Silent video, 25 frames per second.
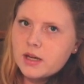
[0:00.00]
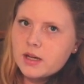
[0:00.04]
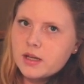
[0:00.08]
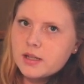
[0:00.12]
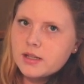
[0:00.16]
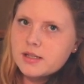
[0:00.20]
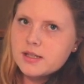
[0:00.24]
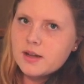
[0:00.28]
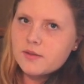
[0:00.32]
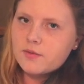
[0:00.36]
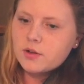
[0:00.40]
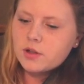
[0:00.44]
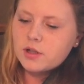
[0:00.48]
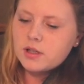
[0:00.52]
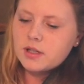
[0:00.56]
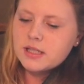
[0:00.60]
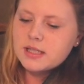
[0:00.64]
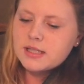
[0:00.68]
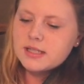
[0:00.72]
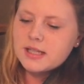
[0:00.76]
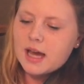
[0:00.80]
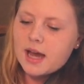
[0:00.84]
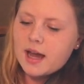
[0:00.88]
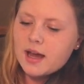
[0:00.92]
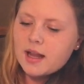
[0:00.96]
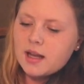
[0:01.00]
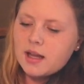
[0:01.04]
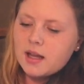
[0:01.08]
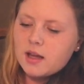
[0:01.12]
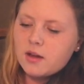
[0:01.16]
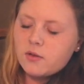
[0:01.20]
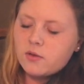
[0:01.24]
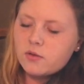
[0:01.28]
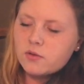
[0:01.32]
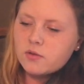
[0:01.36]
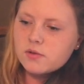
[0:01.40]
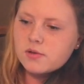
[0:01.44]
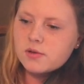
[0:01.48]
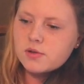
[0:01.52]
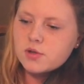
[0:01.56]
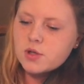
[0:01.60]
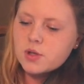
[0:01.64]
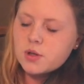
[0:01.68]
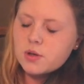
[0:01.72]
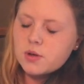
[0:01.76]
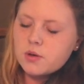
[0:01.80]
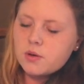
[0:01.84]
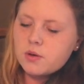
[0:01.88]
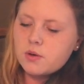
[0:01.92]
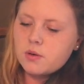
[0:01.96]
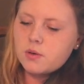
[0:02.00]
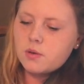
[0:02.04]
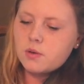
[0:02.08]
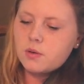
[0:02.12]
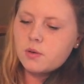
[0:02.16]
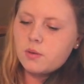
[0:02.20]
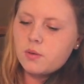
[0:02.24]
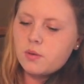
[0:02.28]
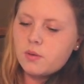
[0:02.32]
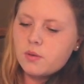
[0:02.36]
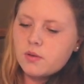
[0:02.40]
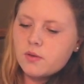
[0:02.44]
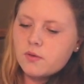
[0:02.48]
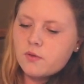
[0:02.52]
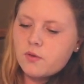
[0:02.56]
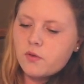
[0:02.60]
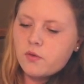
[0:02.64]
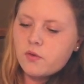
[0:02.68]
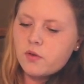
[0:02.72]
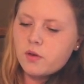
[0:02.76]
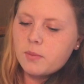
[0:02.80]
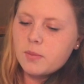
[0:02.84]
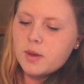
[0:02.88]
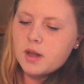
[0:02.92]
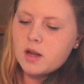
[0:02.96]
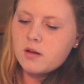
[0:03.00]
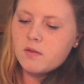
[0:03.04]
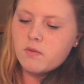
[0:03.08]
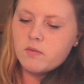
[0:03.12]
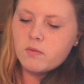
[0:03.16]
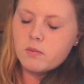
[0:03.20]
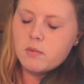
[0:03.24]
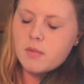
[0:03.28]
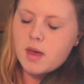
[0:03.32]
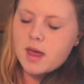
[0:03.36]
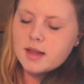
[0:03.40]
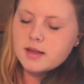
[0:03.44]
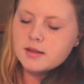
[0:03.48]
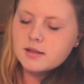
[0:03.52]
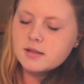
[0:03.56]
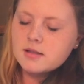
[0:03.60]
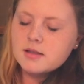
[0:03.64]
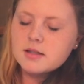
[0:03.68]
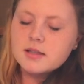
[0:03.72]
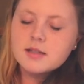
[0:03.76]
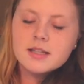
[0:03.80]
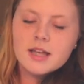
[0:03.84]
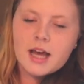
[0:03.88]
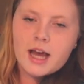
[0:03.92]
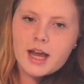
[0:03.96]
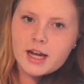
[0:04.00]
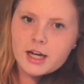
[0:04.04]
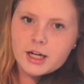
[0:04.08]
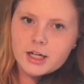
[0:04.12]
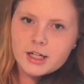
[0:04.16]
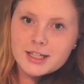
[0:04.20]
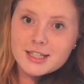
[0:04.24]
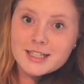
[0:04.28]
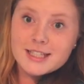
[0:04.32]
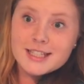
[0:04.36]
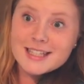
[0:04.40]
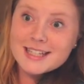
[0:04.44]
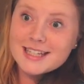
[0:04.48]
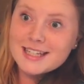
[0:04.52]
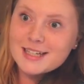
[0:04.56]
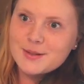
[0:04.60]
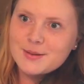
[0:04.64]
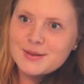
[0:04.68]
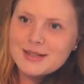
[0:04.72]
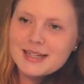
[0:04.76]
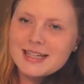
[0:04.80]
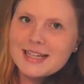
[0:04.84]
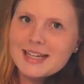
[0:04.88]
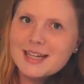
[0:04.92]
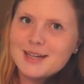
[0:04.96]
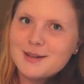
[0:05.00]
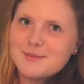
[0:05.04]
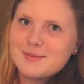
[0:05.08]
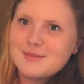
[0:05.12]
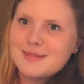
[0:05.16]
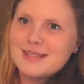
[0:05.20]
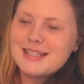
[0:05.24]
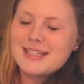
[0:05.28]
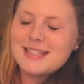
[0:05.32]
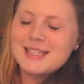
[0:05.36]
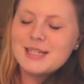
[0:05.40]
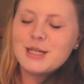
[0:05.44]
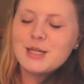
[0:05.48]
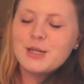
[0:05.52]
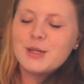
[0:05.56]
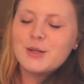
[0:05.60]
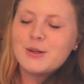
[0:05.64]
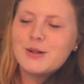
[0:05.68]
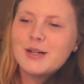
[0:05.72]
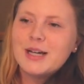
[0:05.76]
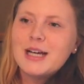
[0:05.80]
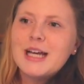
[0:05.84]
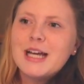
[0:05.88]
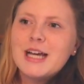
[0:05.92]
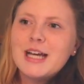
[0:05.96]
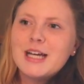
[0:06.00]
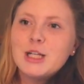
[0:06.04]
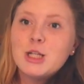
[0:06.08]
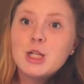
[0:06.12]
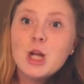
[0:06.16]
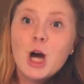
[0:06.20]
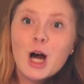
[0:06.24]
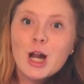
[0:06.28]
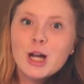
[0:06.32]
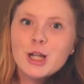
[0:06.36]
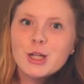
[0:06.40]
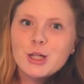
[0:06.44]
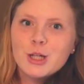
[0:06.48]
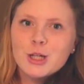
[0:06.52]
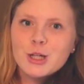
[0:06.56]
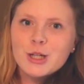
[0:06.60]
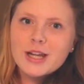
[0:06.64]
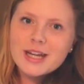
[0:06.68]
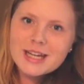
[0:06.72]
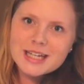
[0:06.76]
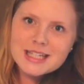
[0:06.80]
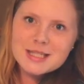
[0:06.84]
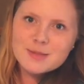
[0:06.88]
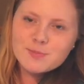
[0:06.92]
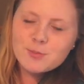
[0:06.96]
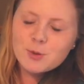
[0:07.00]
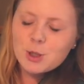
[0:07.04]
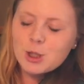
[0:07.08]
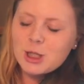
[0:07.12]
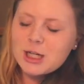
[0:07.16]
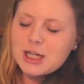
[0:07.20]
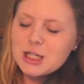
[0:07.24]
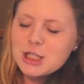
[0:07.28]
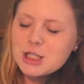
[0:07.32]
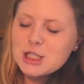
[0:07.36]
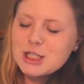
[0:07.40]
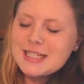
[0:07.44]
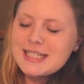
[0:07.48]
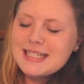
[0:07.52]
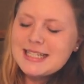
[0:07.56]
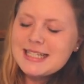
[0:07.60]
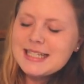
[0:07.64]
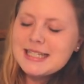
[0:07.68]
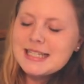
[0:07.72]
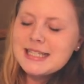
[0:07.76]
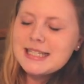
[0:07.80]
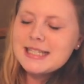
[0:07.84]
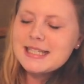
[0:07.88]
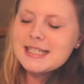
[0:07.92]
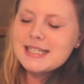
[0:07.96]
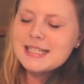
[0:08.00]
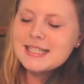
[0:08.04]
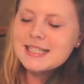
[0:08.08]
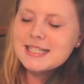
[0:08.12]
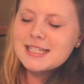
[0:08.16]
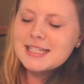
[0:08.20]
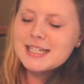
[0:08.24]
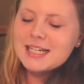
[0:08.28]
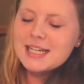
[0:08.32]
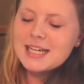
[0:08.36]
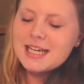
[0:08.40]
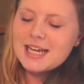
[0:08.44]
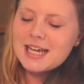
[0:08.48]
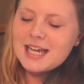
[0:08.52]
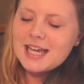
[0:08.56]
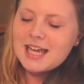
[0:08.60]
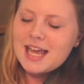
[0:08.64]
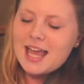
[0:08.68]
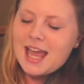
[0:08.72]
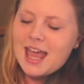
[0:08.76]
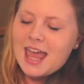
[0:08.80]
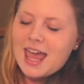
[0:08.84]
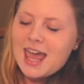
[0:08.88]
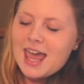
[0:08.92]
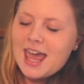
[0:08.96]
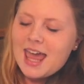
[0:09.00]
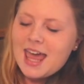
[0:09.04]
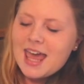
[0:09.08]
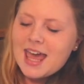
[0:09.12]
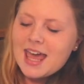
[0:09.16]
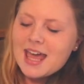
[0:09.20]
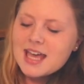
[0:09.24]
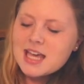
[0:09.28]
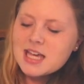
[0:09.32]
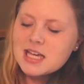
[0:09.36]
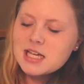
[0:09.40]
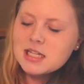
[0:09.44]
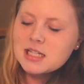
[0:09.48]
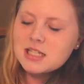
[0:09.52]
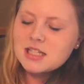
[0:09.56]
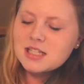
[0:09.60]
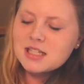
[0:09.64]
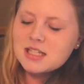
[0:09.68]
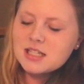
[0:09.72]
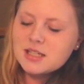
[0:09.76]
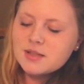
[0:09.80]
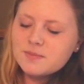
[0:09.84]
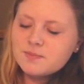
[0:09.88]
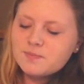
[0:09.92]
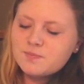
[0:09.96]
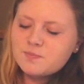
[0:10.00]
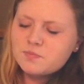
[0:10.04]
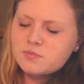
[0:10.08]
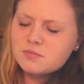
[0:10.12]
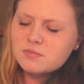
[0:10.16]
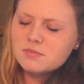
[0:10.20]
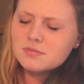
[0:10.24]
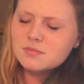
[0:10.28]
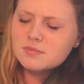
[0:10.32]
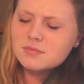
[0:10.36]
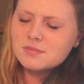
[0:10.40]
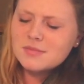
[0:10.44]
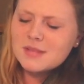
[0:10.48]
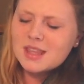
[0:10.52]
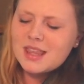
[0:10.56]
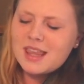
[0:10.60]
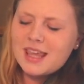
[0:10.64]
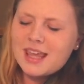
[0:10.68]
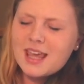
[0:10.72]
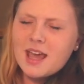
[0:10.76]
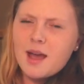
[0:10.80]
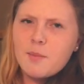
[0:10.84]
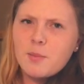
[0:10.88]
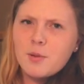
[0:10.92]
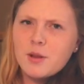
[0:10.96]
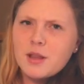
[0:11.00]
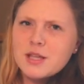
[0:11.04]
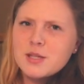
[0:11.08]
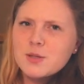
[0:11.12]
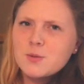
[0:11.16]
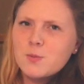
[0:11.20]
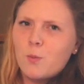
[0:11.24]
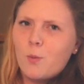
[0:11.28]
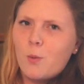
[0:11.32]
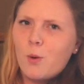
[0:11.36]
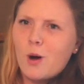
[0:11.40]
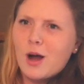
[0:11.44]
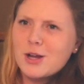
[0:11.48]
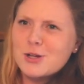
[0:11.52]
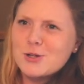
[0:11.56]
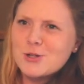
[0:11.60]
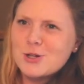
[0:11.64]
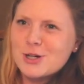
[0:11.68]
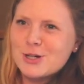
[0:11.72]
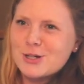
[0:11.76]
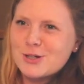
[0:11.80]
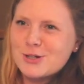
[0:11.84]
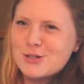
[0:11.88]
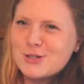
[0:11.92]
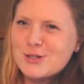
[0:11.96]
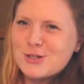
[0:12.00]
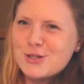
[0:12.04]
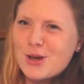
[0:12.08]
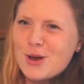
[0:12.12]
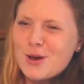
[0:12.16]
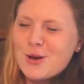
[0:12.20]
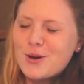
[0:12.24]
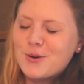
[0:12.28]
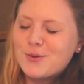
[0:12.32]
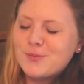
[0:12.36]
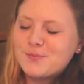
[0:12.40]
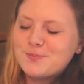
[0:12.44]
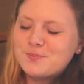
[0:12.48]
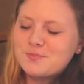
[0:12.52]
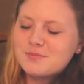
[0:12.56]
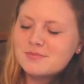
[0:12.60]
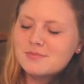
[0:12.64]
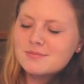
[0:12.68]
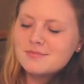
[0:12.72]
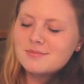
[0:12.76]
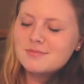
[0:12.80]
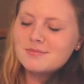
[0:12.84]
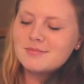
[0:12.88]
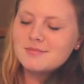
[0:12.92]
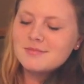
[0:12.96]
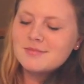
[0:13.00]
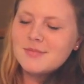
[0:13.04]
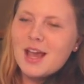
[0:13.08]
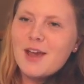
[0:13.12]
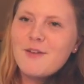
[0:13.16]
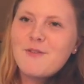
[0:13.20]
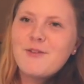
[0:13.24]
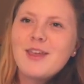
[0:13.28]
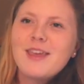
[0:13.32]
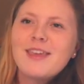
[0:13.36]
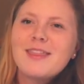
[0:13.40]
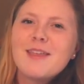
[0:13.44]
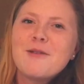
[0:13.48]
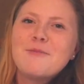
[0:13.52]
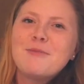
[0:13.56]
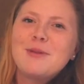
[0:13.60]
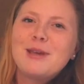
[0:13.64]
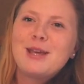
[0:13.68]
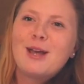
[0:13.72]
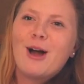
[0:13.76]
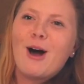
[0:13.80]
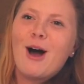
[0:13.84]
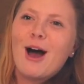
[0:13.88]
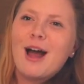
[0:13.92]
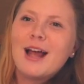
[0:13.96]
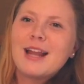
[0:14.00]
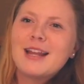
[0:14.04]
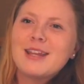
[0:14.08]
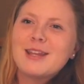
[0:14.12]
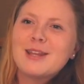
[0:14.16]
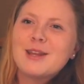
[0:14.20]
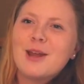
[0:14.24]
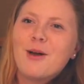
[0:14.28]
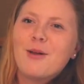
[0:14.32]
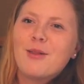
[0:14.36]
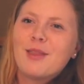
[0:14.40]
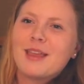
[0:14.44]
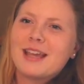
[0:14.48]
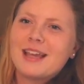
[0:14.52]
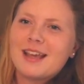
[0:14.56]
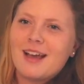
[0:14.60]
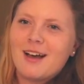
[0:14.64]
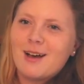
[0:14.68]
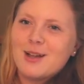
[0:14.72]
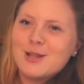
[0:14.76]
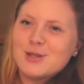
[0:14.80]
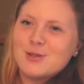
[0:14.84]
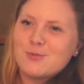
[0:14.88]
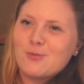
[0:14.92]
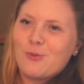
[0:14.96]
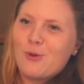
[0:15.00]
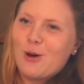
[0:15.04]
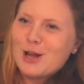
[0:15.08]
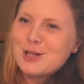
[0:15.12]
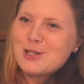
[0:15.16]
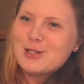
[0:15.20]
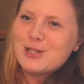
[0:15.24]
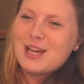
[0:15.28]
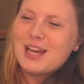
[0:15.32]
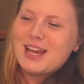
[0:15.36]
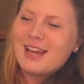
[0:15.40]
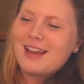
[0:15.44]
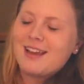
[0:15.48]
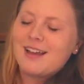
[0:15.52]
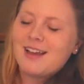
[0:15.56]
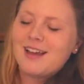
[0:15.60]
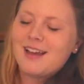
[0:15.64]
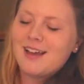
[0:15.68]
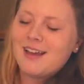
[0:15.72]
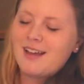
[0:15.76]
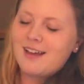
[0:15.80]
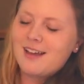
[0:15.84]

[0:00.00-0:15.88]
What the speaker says: It's definitely siding to the fulfillment of men's desires when it comes to nautical explorations. And they capitalized watchers, so I feel like that'd be God, like God's watching.